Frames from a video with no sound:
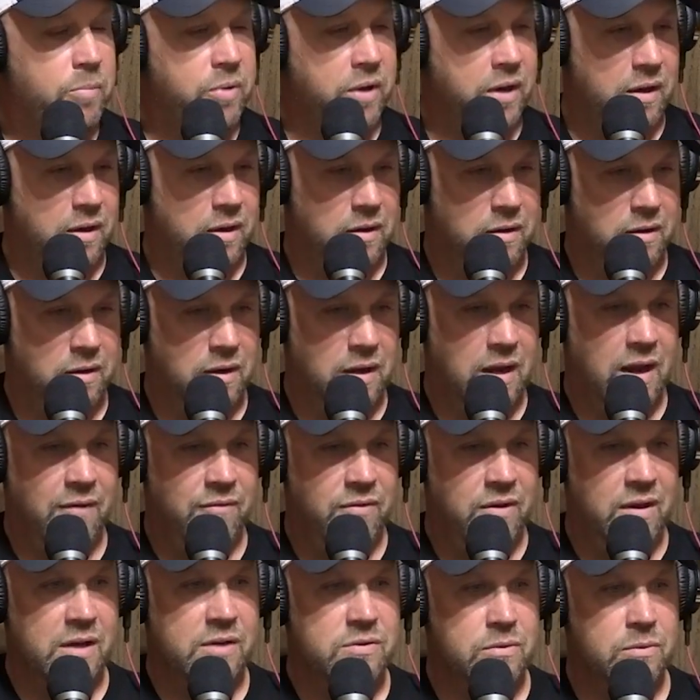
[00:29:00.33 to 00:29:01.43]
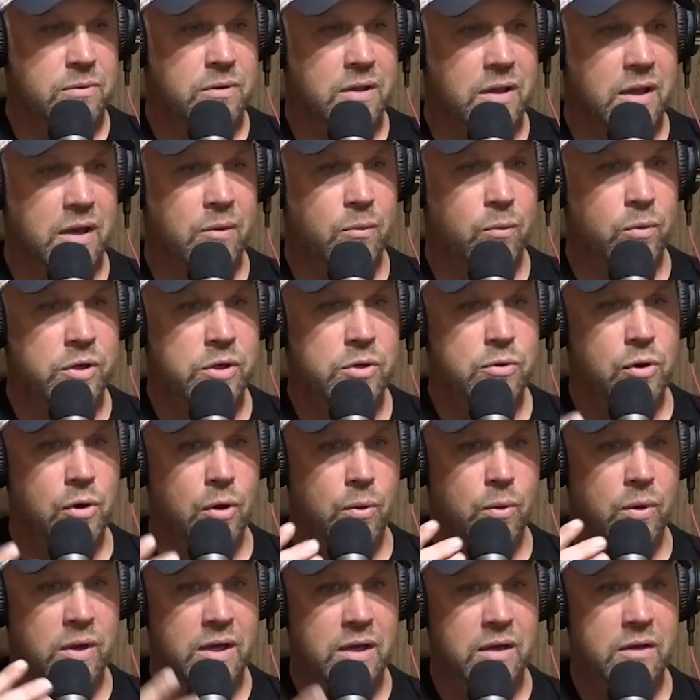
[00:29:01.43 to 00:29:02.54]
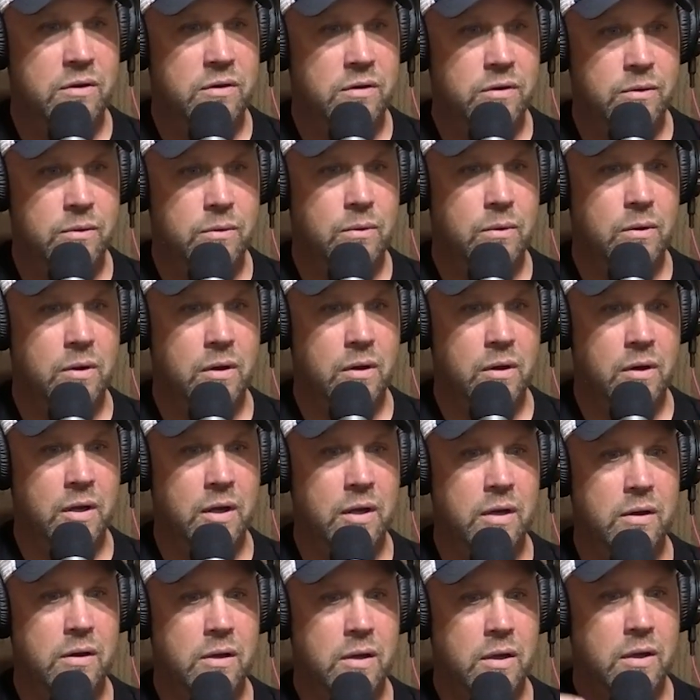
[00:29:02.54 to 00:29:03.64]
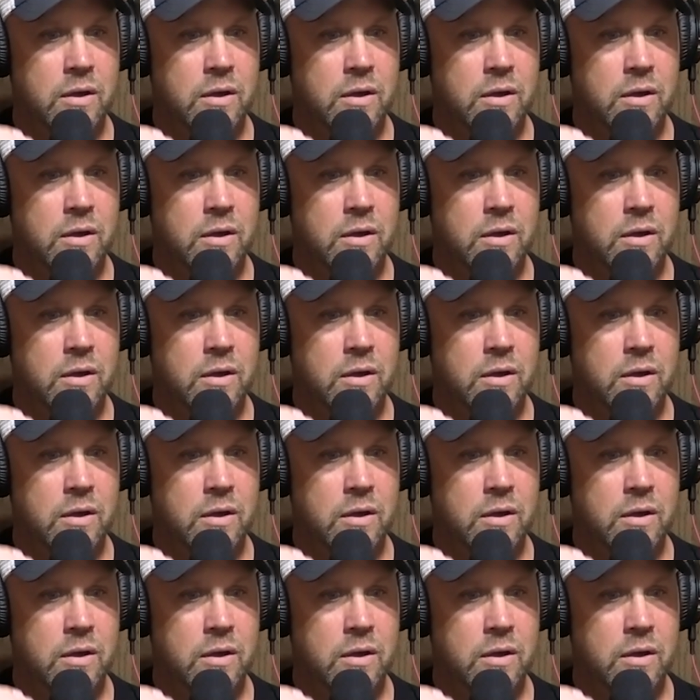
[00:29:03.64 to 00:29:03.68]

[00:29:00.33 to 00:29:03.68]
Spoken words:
But having that storyline, when you go into a hunt,